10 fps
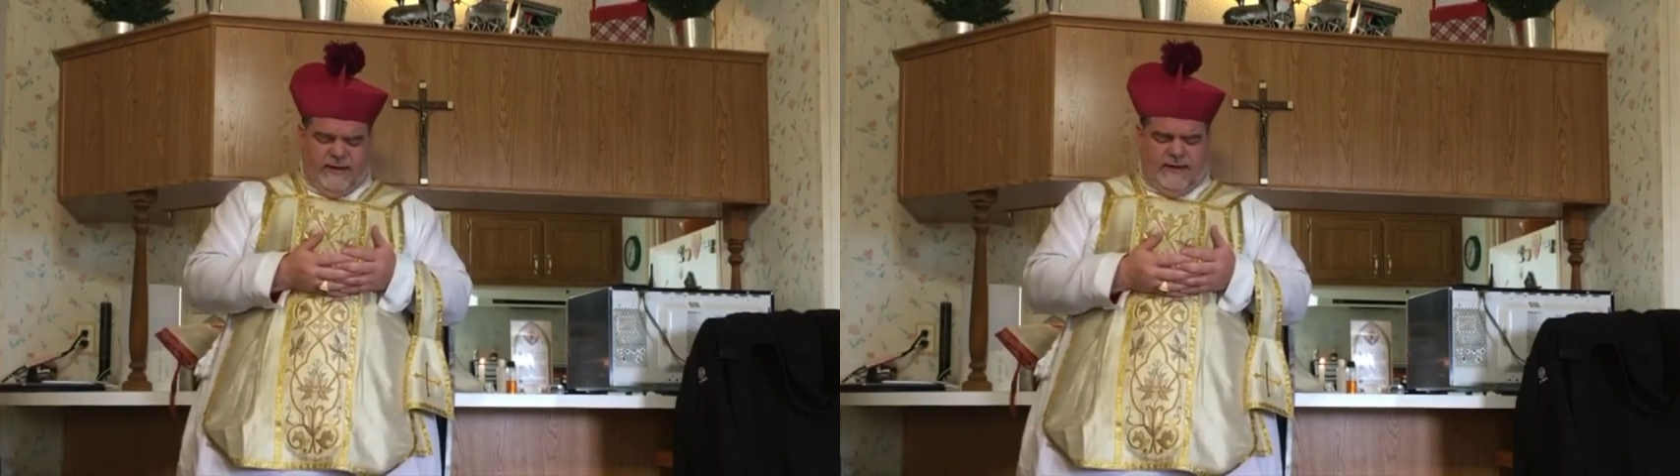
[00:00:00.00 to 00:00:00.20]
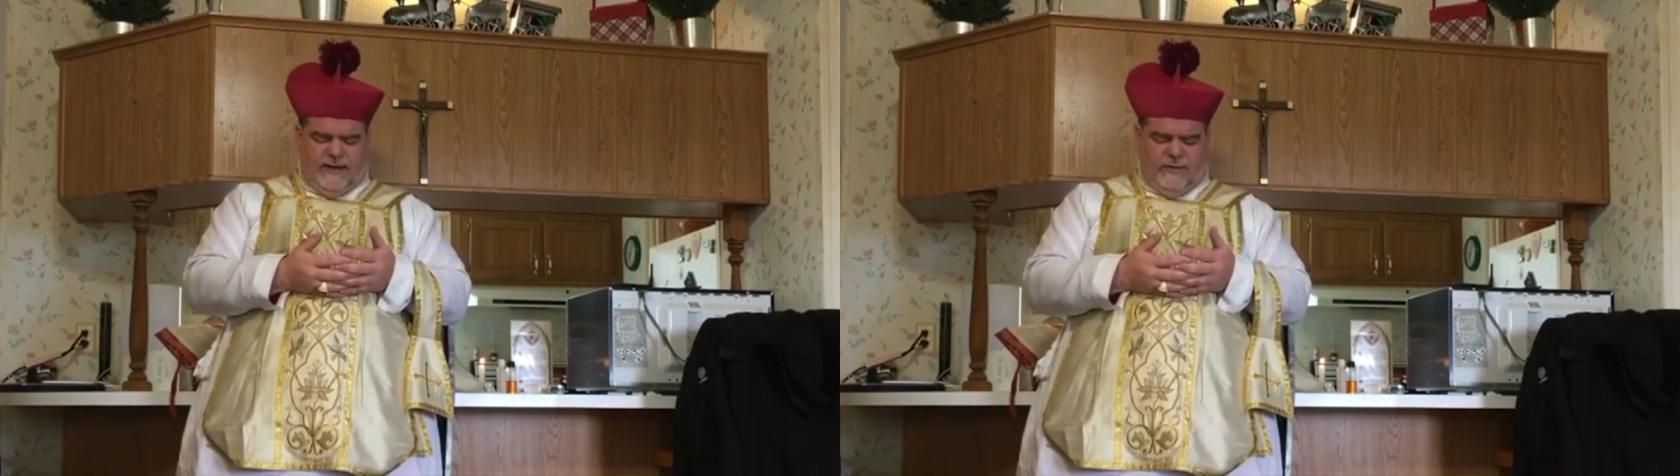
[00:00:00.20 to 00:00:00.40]

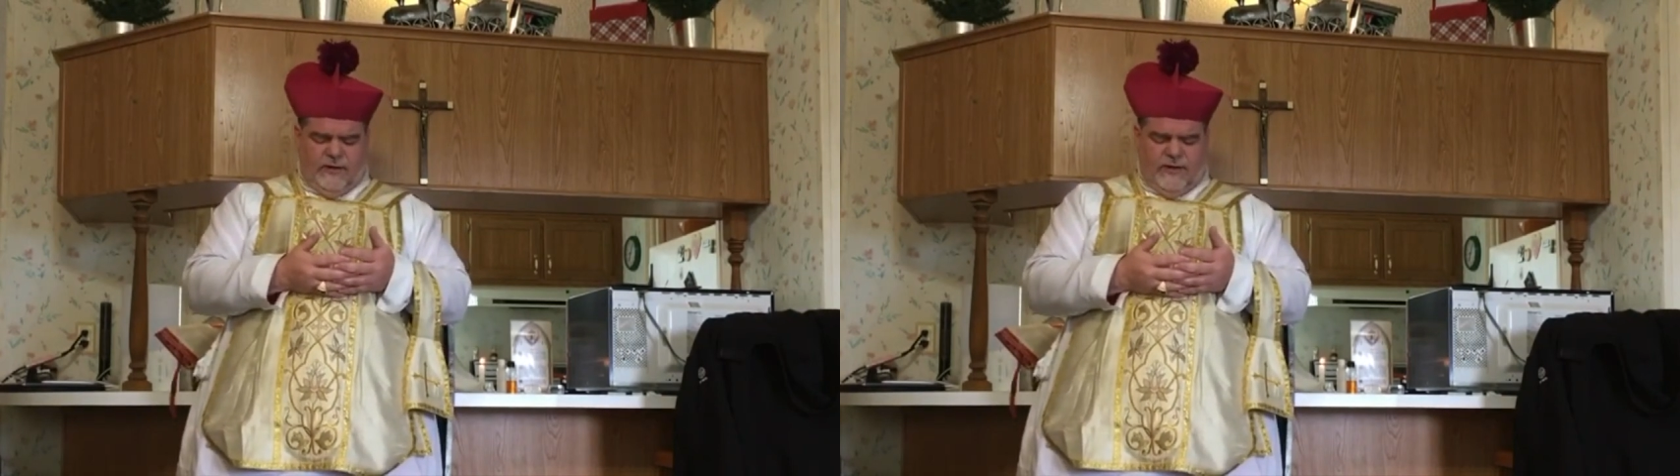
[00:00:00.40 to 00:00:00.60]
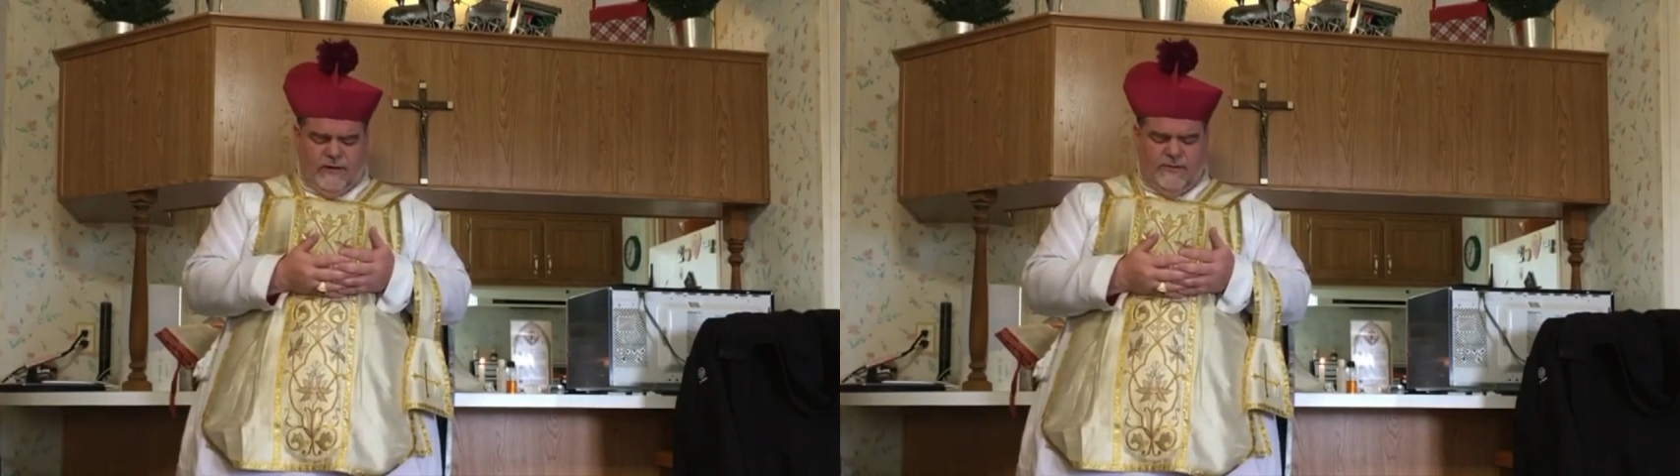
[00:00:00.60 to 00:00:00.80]
and he
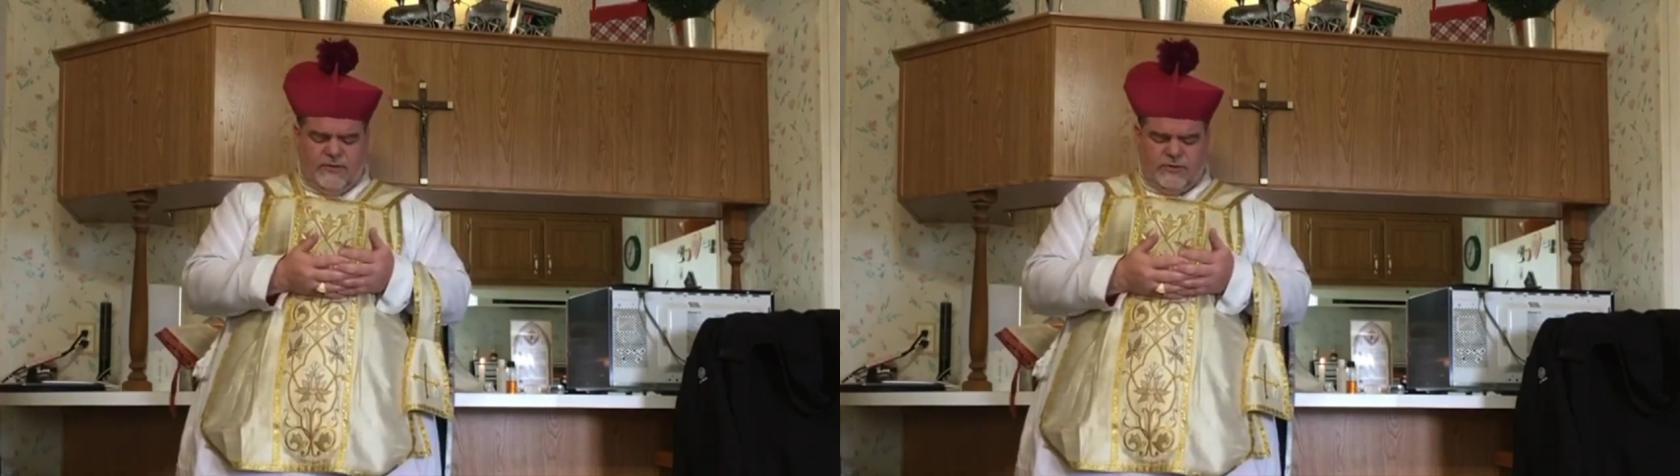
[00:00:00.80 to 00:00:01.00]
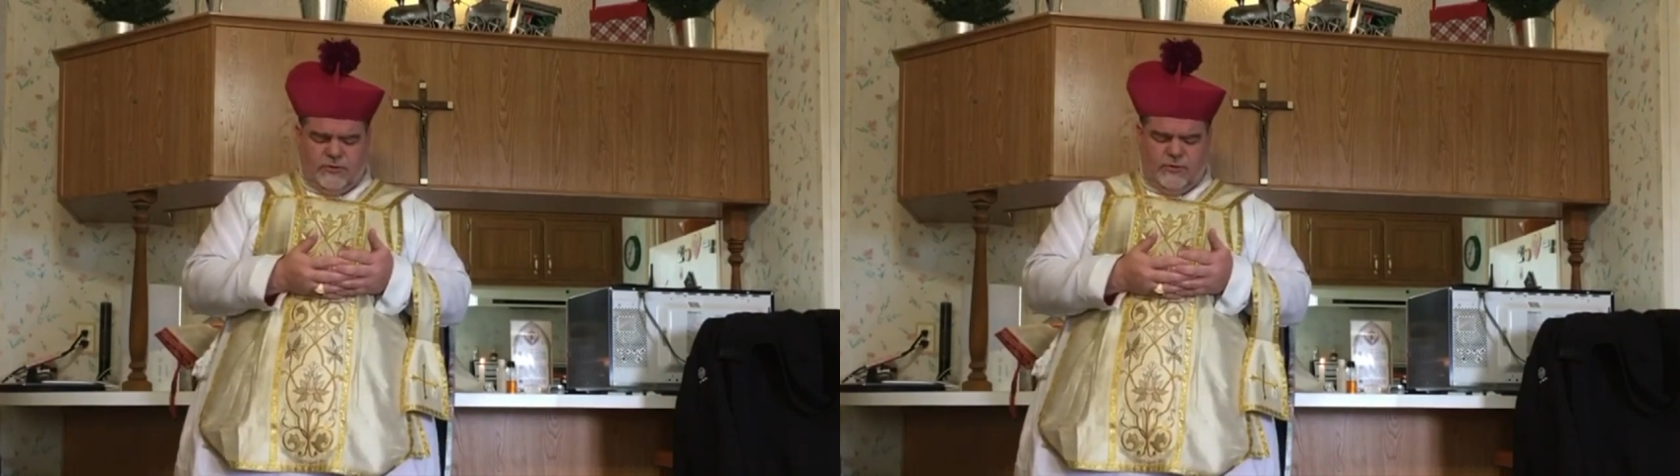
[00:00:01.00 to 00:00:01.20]
will come in
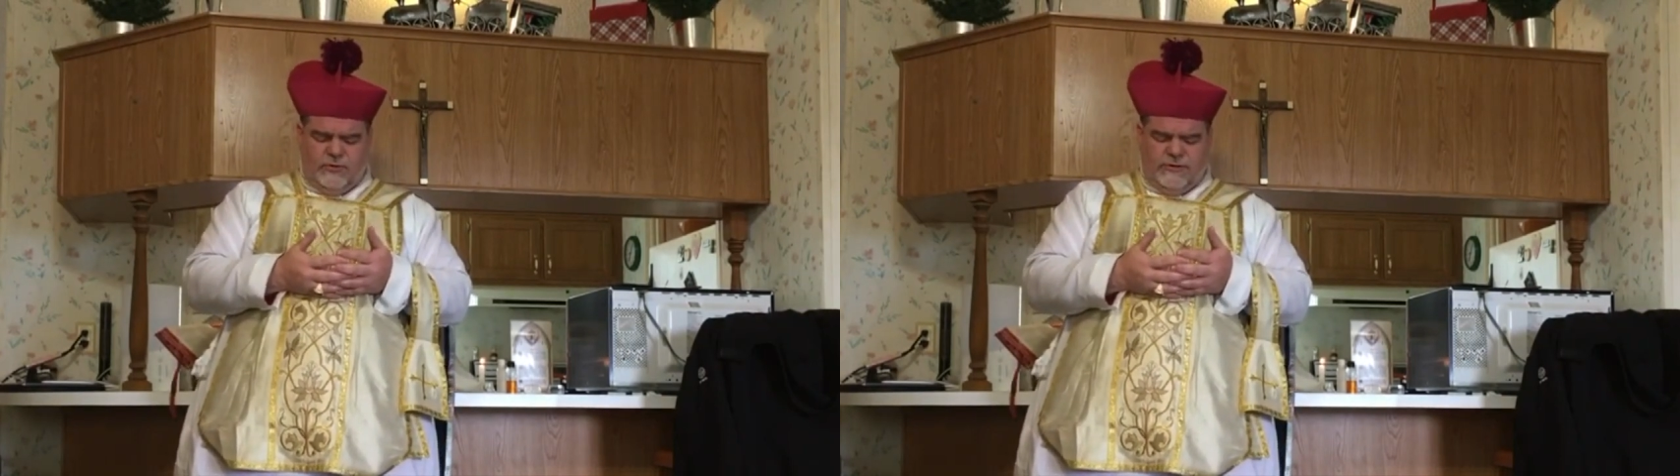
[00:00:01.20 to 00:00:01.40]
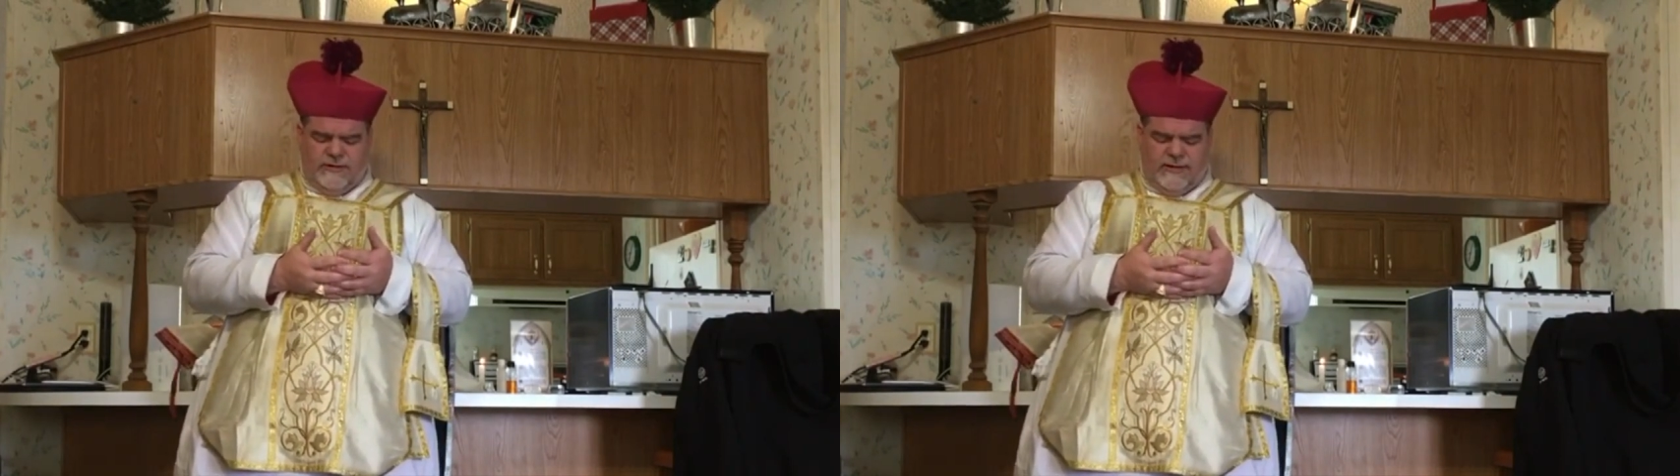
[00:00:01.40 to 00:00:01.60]
his own
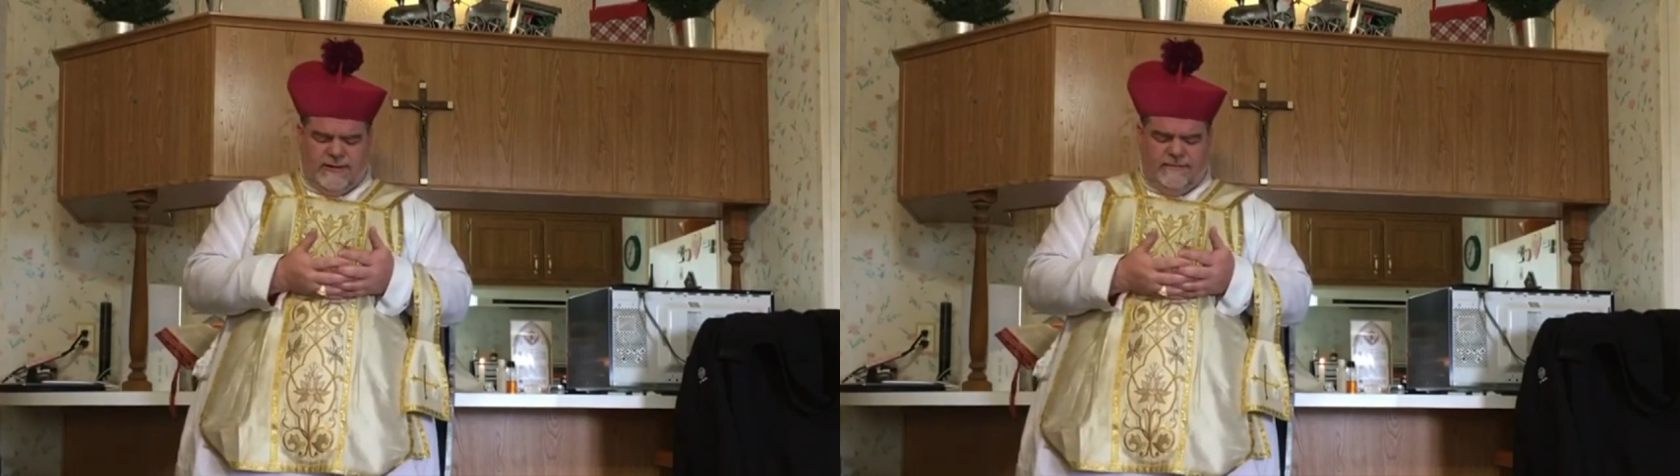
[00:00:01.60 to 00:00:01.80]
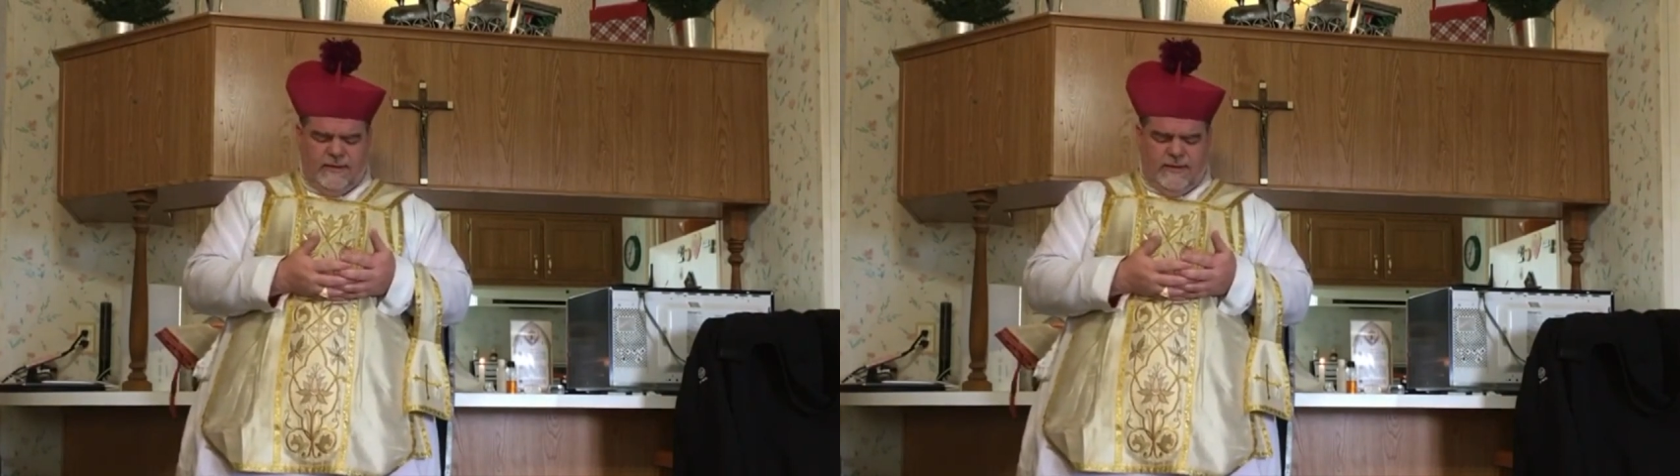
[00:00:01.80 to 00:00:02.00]
good
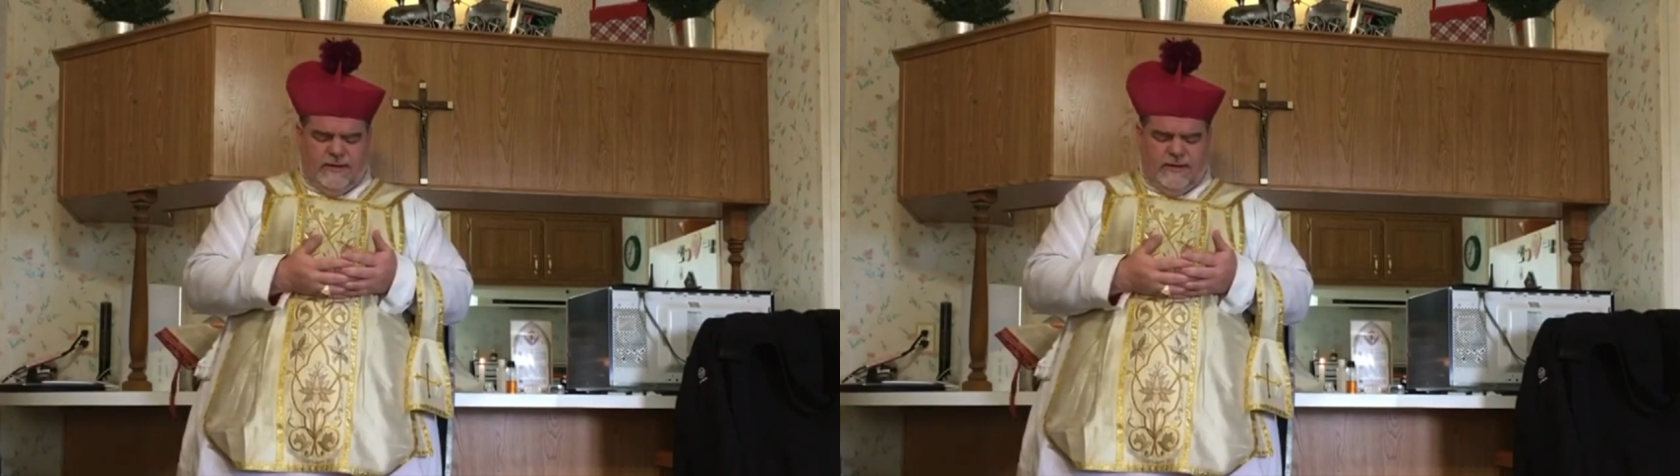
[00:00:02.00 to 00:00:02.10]
time